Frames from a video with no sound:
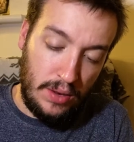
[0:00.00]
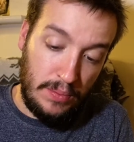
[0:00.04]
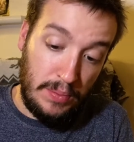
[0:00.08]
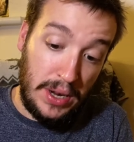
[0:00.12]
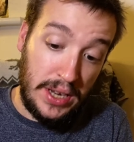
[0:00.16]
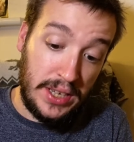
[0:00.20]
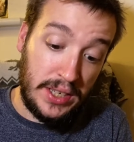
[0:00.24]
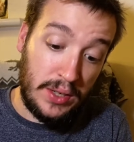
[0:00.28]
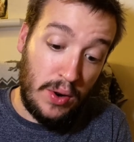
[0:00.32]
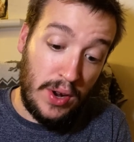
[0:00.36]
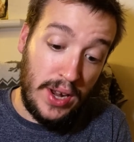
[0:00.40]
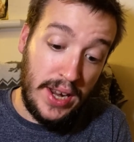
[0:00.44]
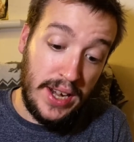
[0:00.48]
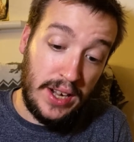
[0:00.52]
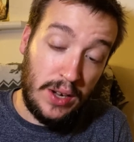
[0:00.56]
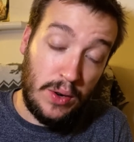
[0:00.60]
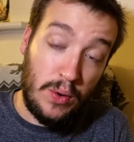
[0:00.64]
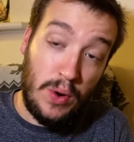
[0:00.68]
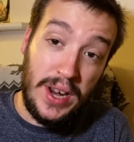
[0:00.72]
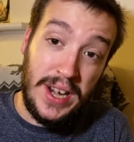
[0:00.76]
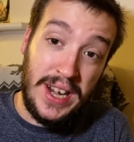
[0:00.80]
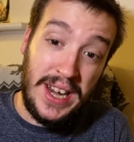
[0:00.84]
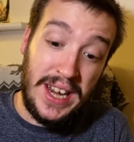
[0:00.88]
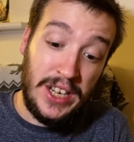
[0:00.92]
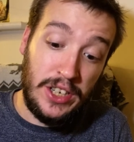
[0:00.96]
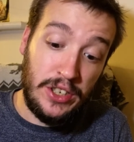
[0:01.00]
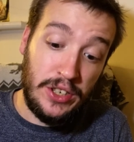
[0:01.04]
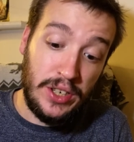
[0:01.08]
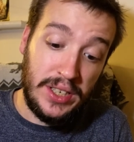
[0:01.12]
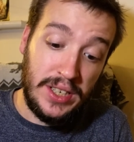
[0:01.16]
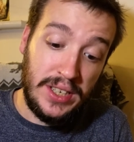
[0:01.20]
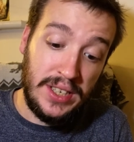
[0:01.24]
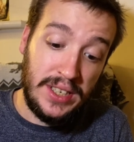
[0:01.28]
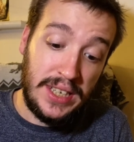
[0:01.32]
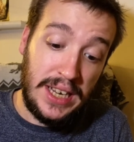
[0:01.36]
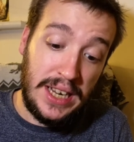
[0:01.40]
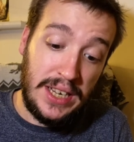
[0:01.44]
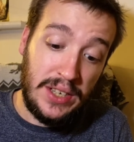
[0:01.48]
it's quite an interesting
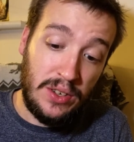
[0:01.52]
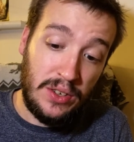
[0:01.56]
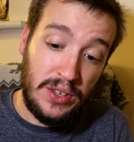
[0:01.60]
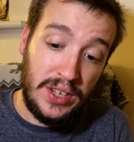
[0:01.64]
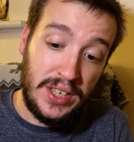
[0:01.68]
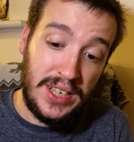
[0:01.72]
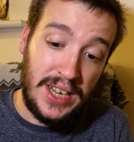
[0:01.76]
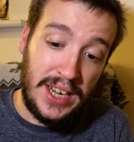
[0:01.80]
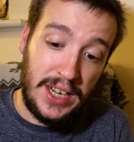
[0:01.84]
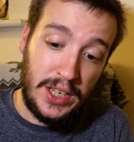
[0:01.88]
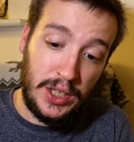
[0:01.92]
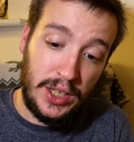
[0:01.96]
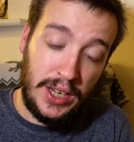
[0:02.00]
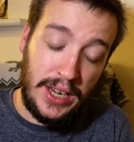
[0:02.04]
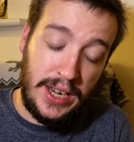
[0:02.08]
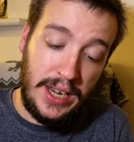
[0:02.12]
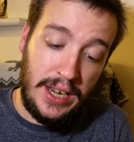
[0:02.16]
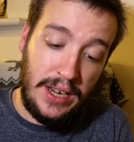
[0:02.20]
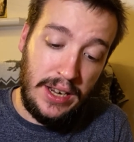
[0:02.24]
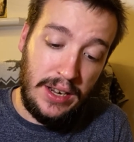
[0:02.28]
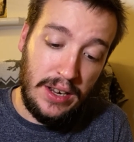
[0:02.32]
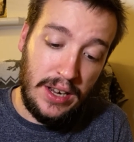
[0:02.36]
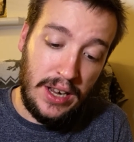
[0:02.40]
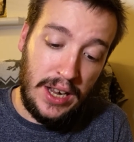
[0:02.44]
Saison. It's actually